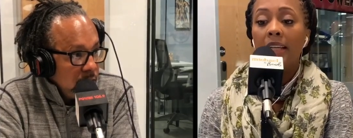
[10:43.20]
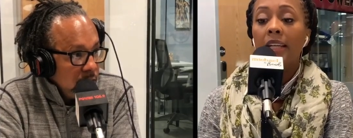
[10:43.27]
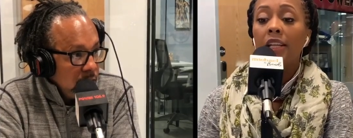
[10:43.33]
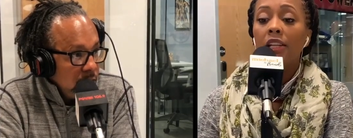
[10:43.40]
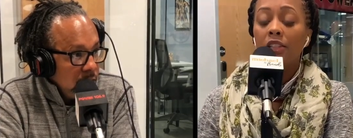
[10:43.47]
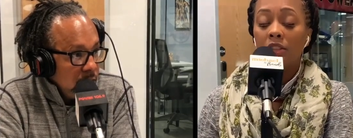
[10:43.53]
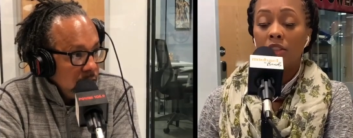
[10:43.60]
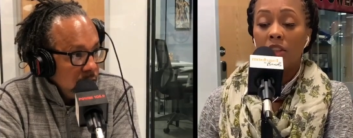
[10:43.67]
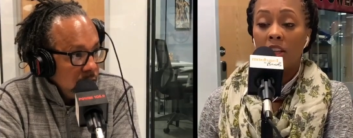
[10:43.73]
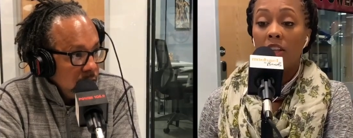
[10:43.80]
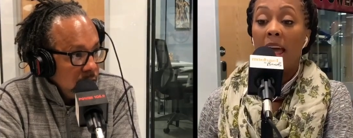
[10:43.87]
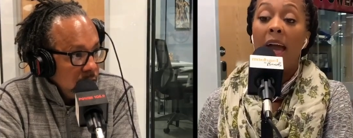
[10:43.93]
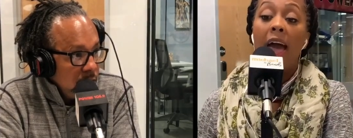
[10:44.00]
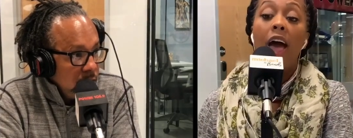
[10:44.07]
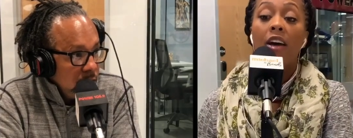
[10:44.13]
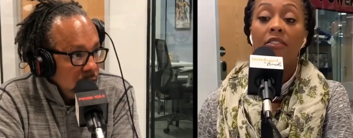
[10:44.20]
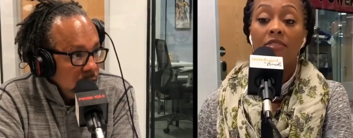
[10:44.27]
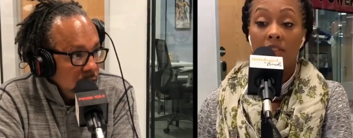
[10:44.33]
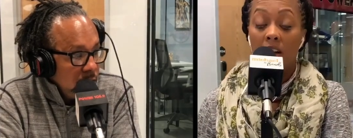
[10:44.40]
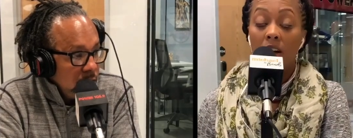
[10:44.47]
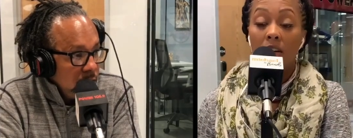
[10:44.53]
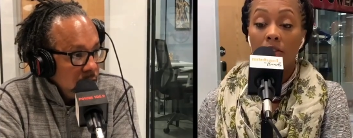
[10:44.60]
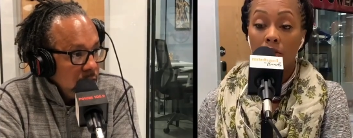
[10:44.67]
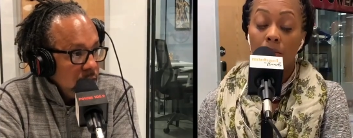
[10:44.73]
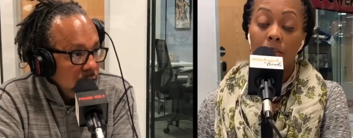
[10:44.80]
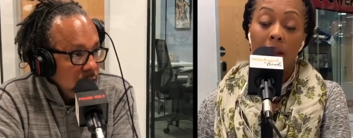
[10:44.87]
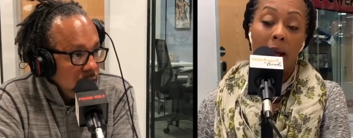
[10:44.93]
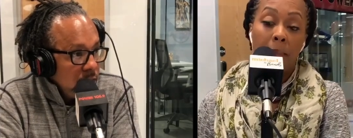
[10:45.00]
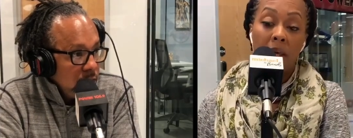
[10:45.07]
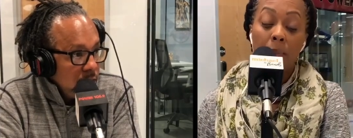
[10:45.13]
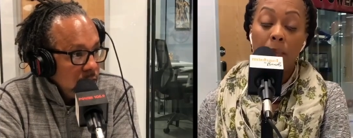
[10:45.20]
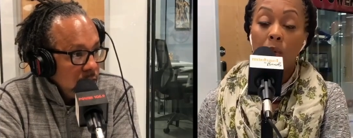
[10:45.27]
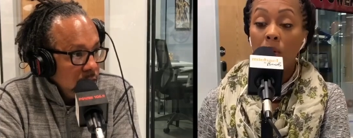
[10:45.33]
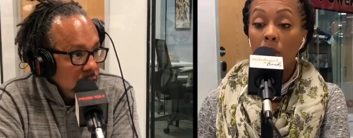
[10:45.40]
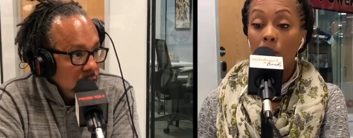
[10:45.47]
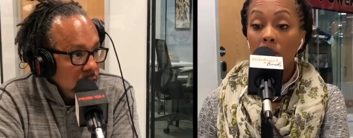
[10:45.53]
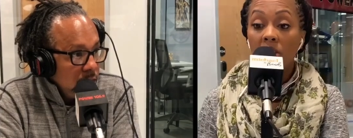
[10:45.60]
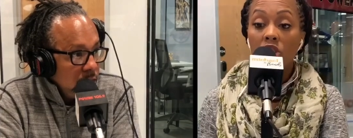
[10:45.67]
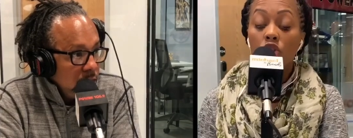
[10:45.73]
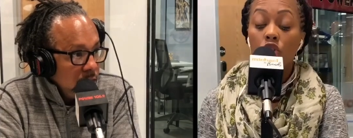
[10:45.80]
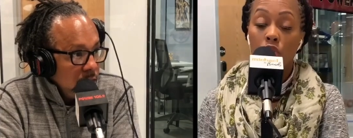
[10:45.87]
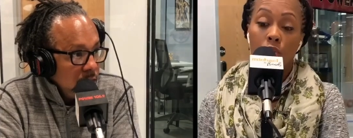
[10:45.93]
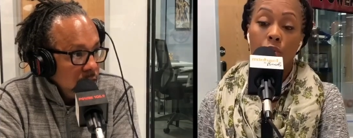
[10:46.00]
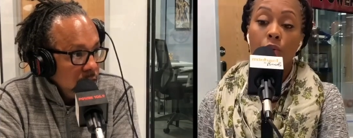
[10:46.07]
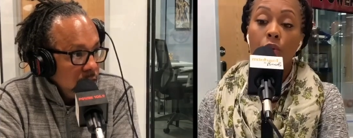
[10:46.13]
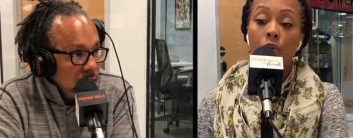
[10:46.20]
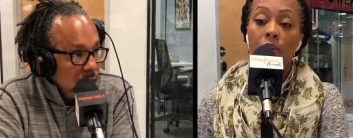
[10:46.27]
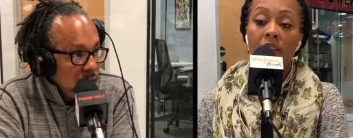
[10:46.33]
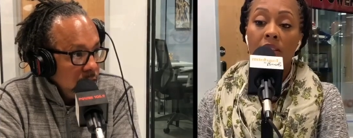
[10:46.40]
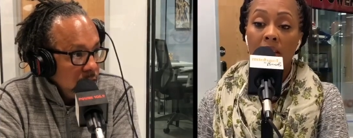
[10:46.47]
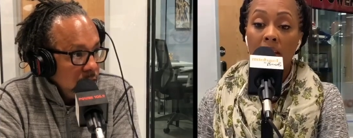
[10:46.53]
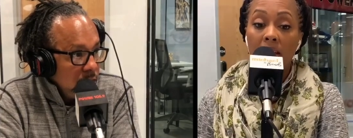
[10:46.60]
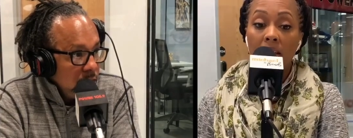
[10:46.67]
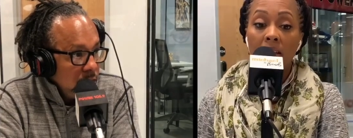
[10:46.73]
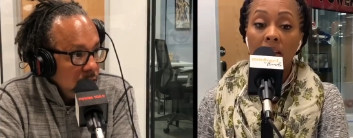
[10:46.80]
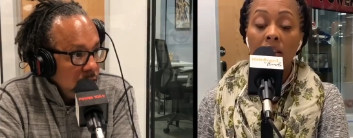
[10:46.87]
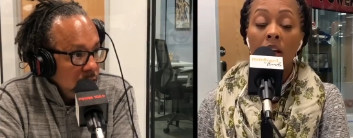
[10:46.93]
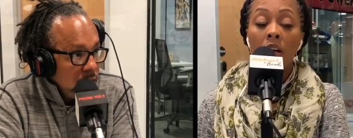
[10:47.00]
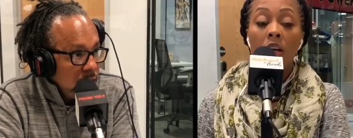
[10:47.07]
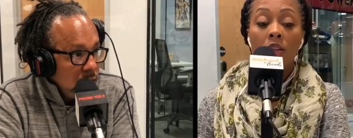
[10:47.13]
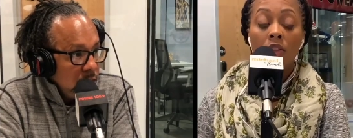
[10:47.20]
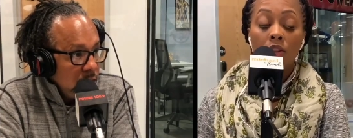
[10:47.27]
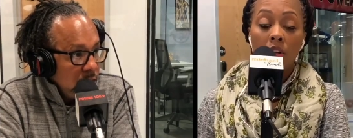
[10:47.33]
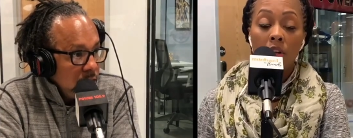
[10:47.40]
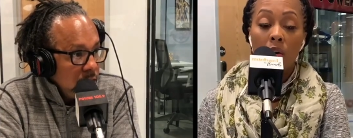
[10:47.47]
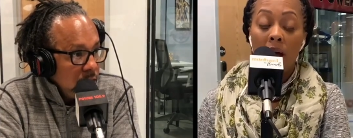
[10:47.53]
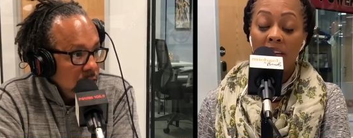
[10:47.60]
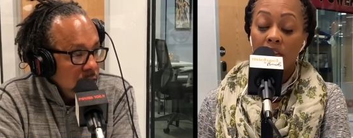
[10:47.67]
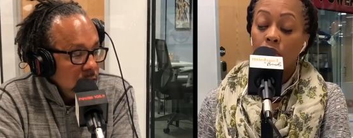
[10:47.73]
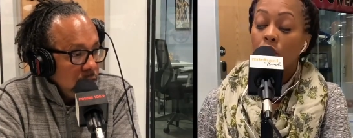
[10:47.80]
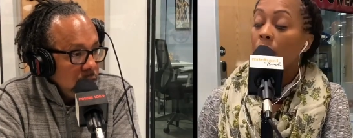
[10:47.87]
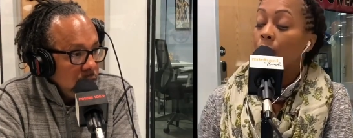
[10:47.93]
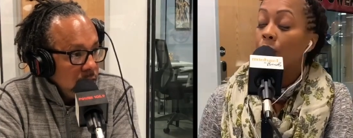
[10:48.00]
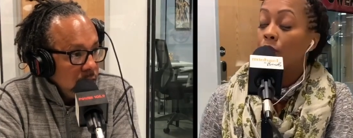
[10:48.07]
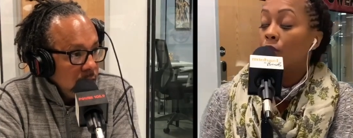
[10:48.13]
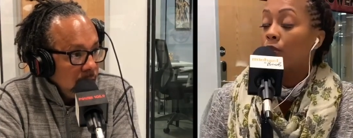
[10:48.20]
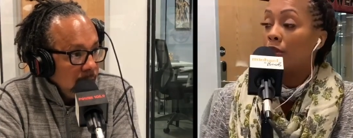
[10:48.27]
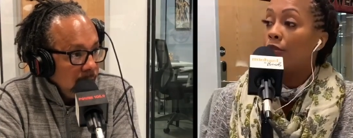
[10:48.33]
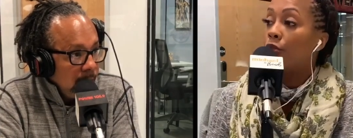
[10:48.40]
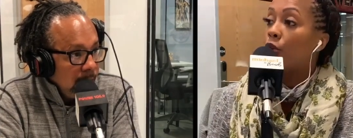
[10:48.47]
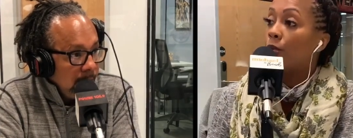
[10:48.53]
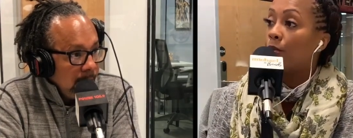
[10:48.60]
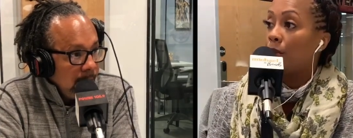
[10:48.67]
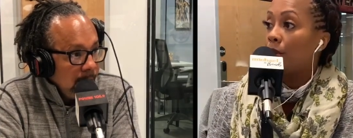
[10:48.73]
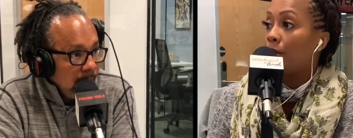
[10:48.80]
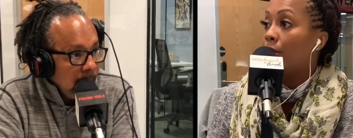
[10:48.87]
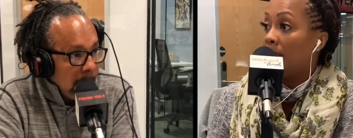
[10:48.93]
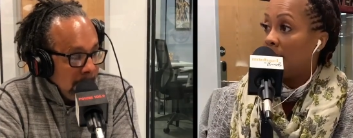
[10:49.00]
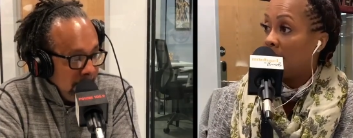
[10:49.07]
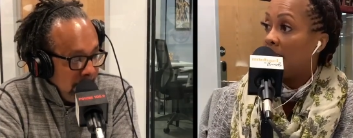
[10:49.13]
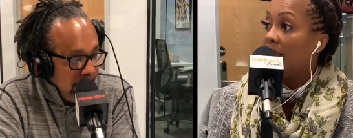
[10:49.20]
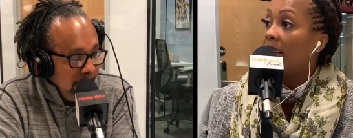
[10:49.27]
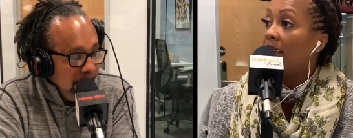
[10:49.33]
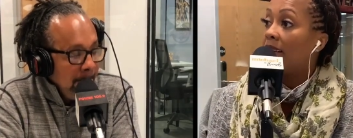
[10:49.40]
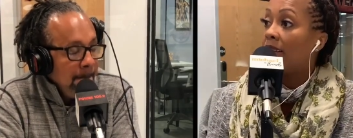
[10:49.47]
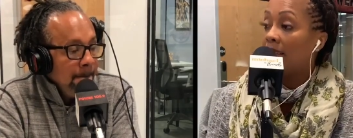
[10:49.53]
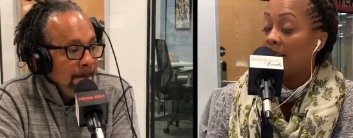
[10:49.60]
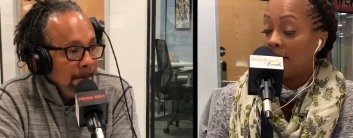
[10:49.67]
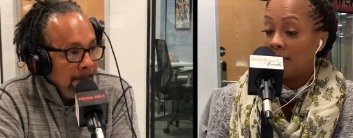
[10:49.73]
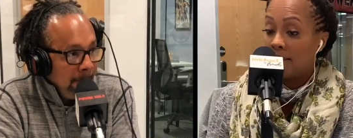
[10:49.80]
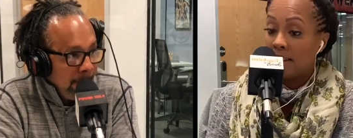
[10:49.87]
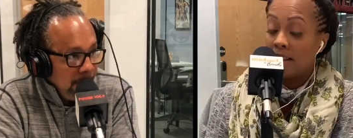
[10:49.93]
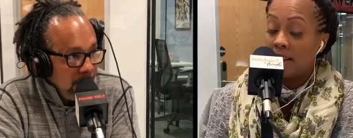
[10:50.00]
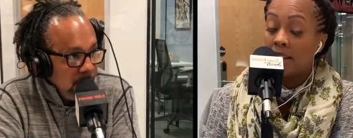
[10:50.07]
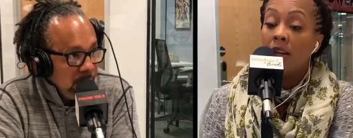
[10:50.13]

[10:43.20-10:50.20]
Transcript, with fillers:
Speaker 1: is and have done for black people, and which is true. He did, you know, have the criminal reform bill. He mm-hmm. did, he did.